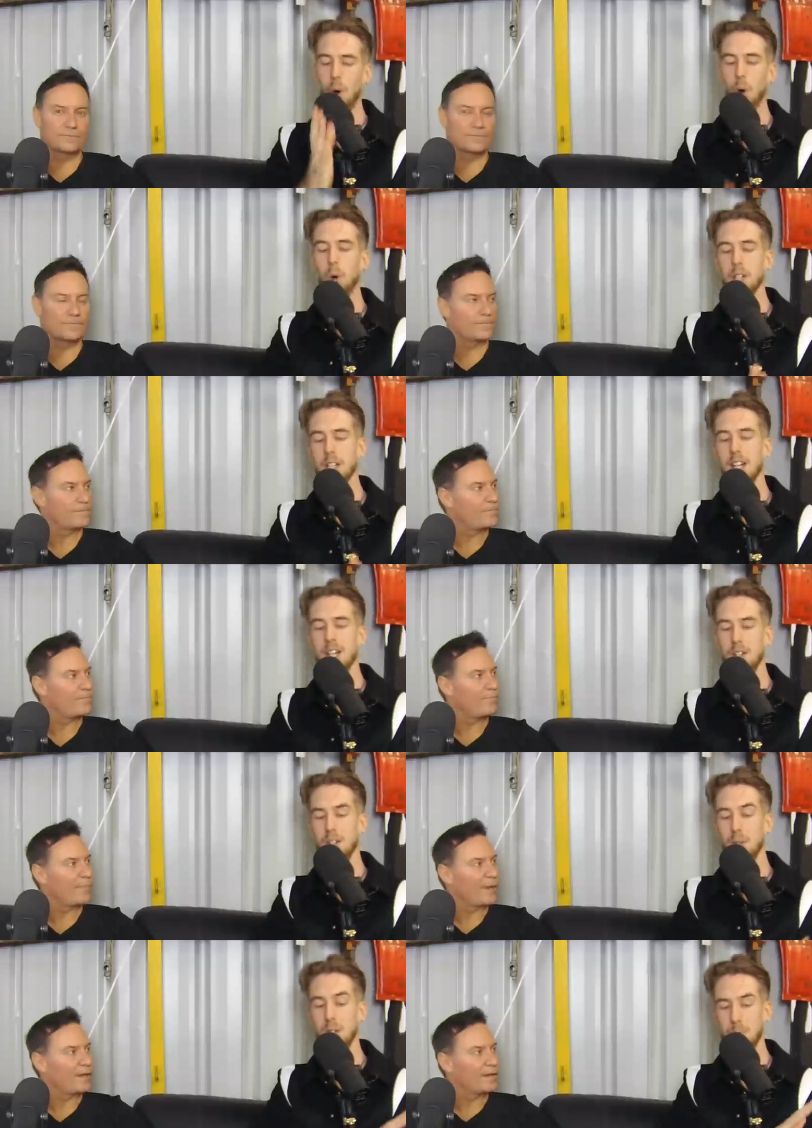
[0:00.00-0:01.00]
Speaker 1: All you need to
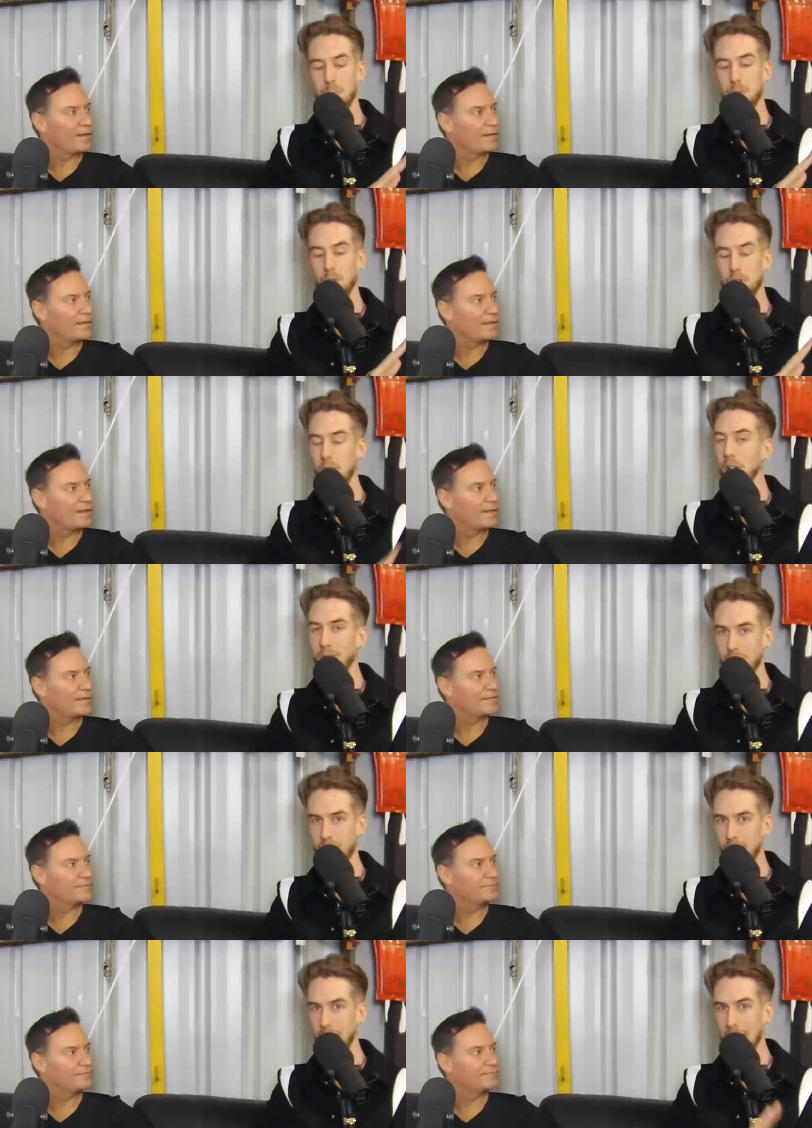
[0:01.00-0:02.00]
do is put
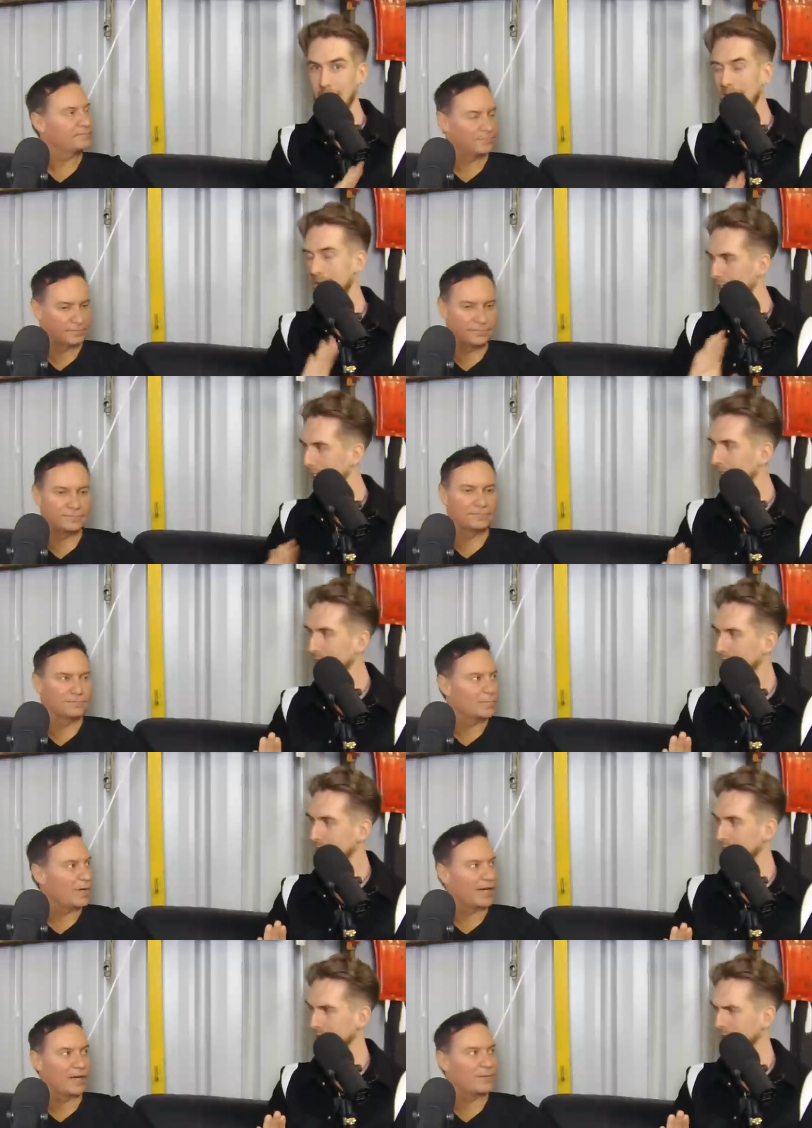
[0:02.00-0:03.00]
jokes in there.
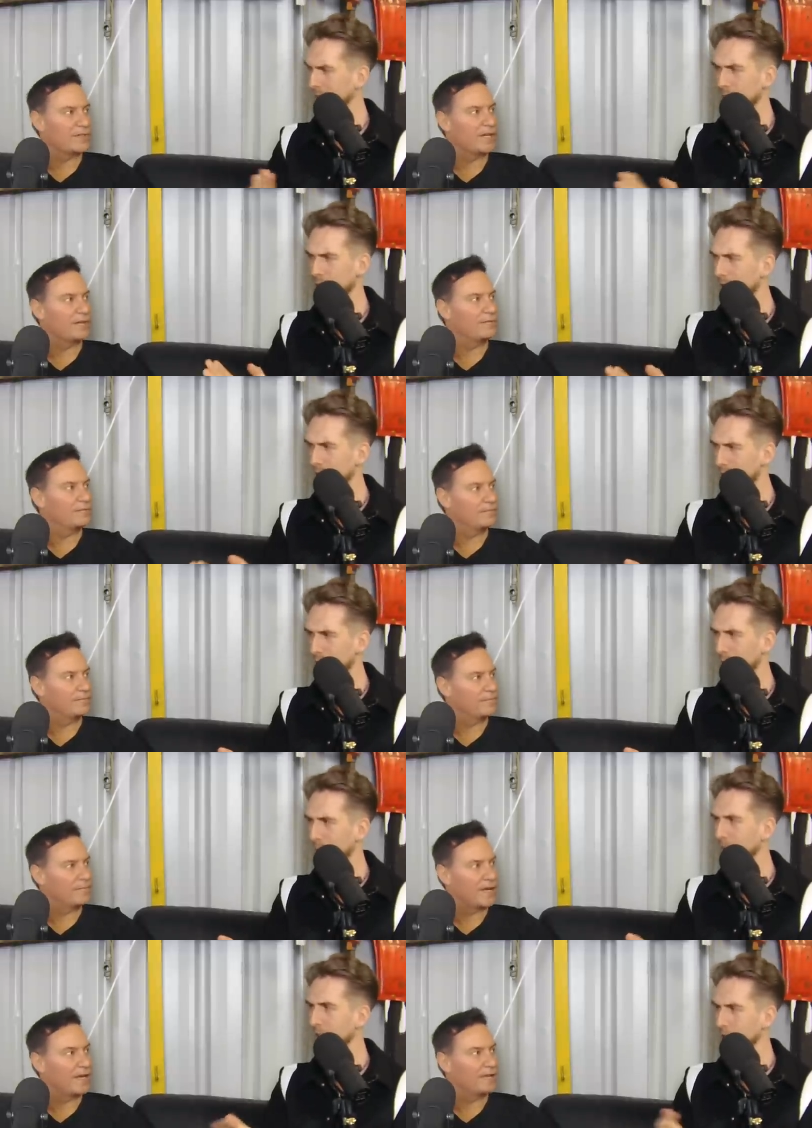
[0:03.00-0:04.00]
One hundred. You don't have to change the
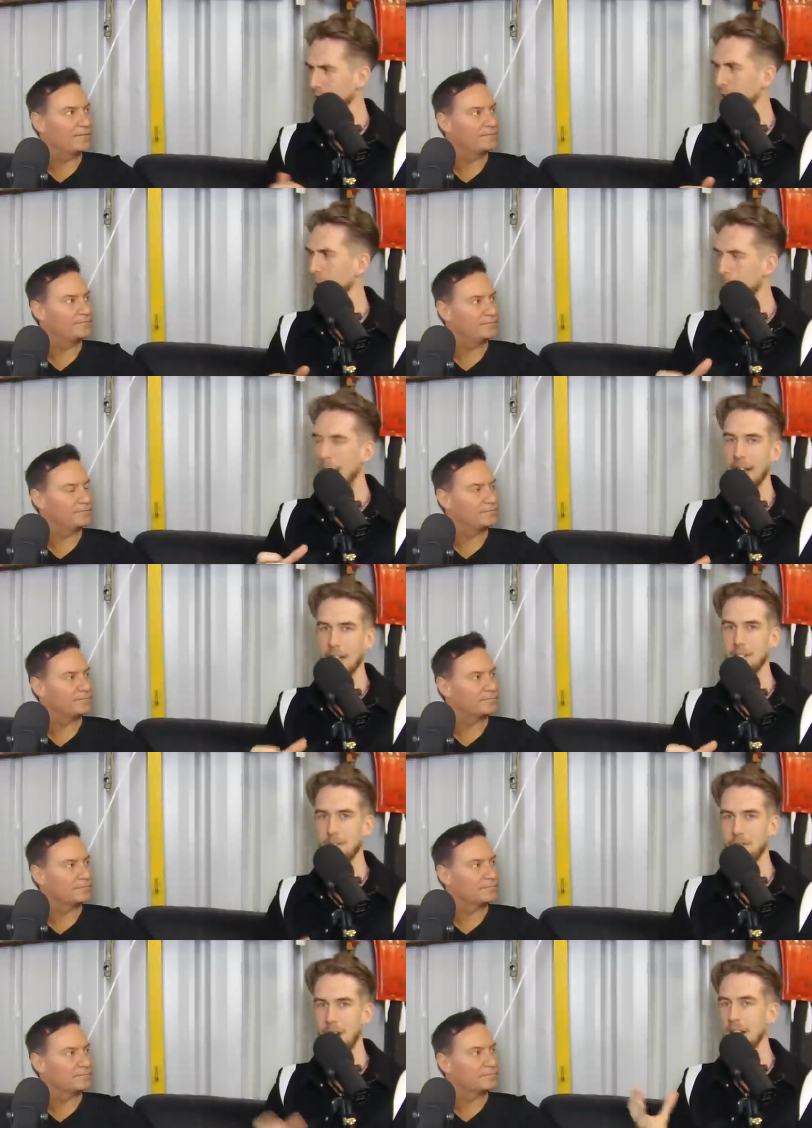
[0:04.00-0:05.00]
story. Yeah. You just got to make
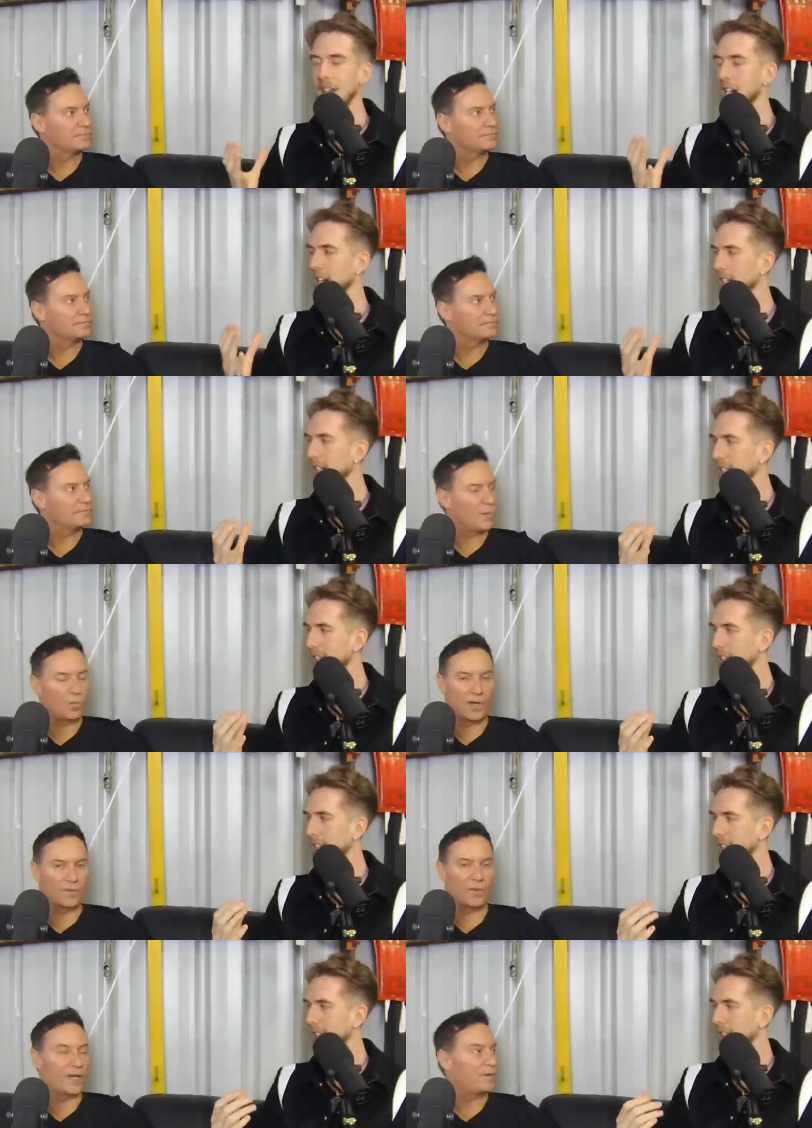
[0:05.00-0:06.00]
it funnier.
Speaker 2: One
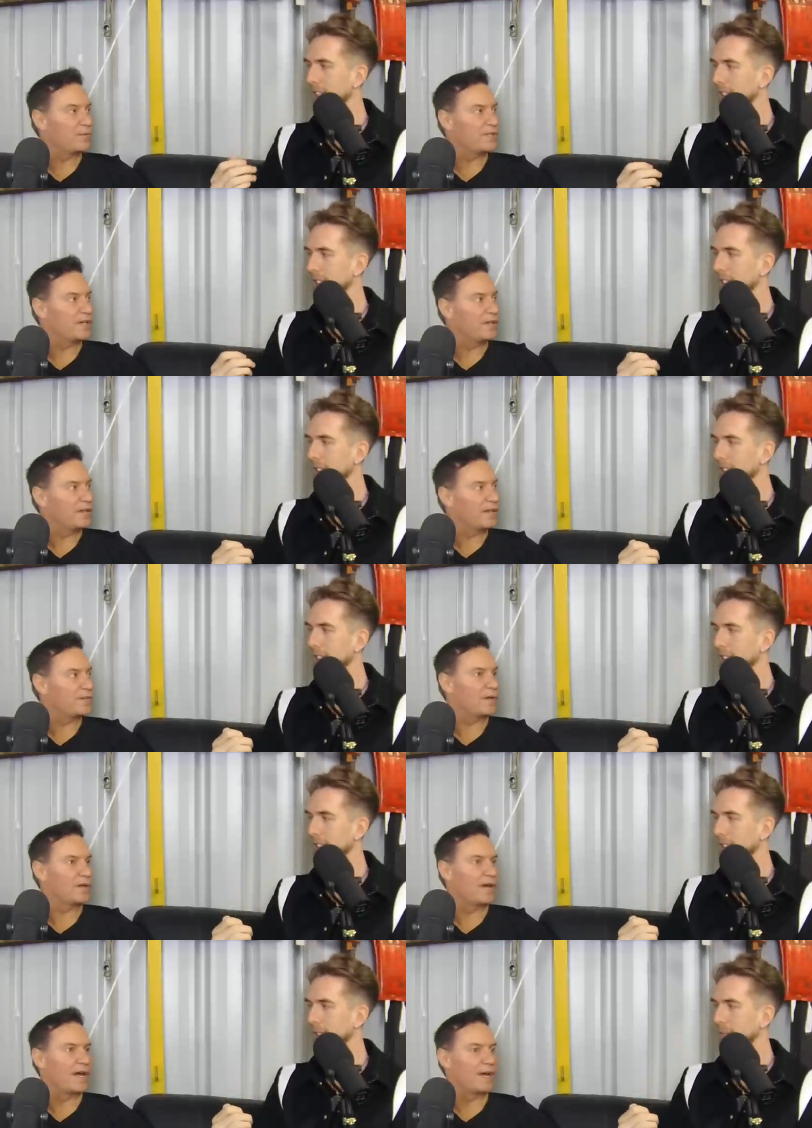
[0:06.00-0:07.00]
hundred percent. That's
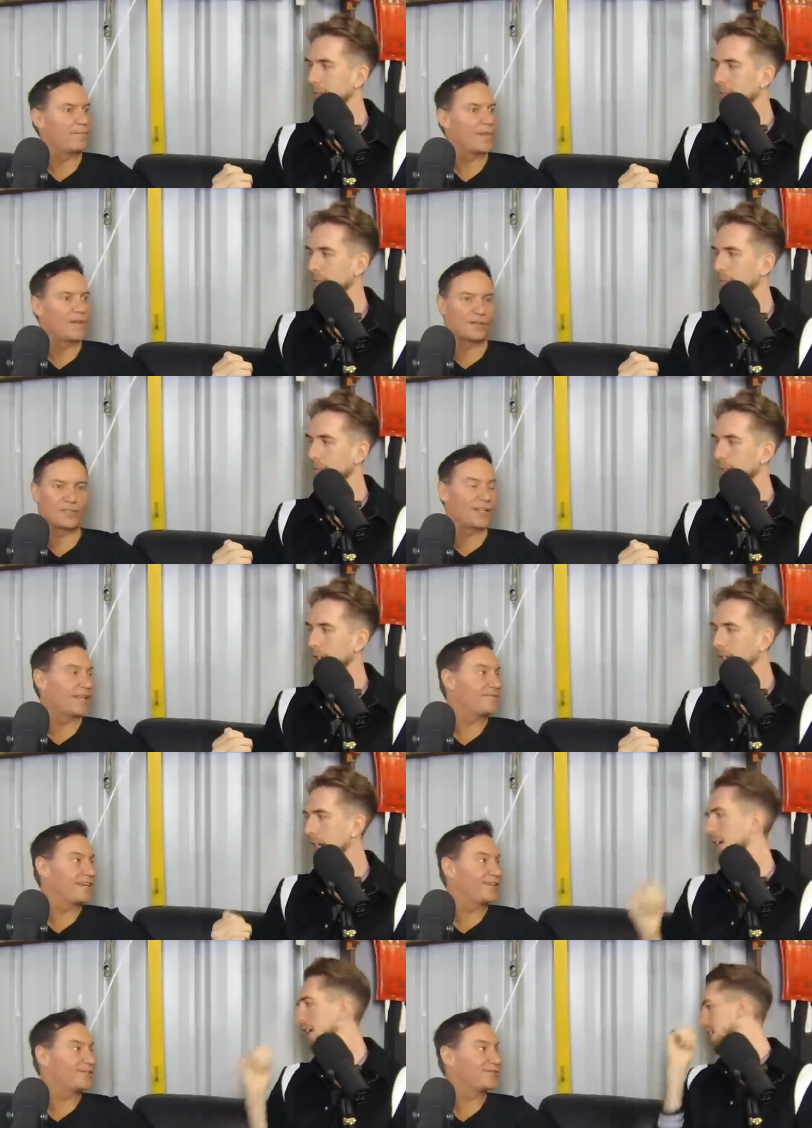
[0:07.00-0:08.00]
what because um, I love
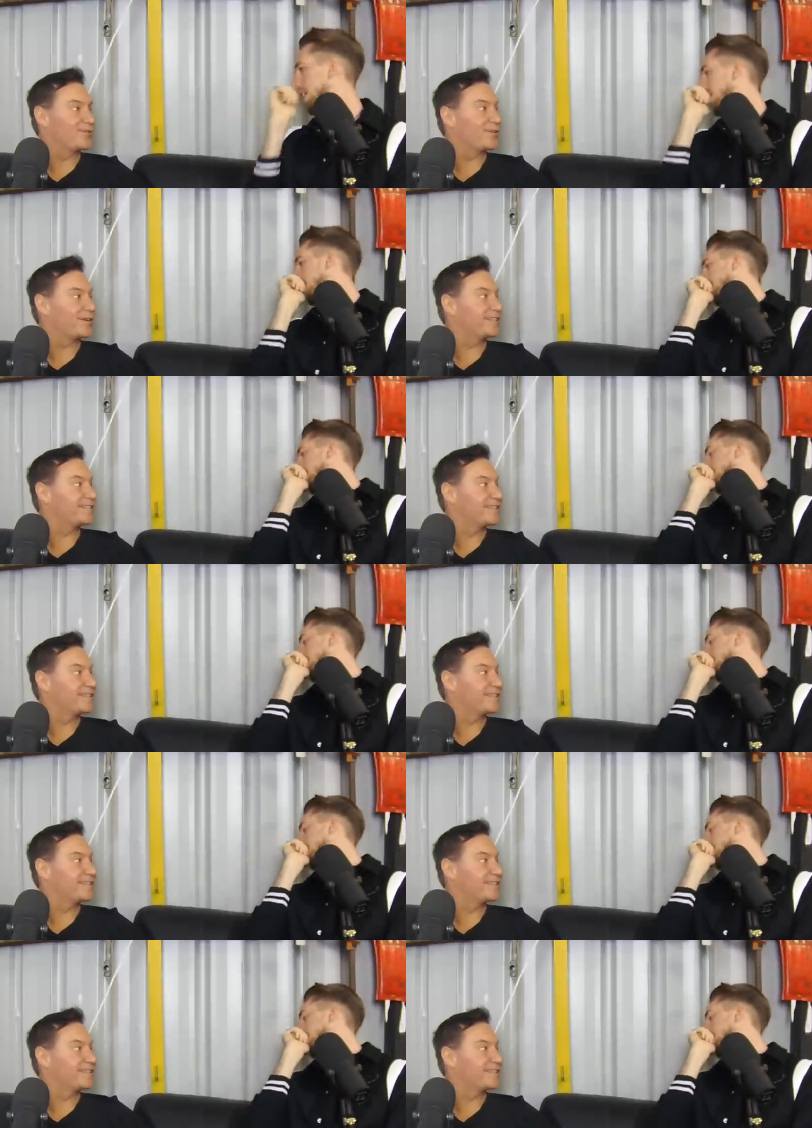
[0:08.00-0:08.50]
telling stories.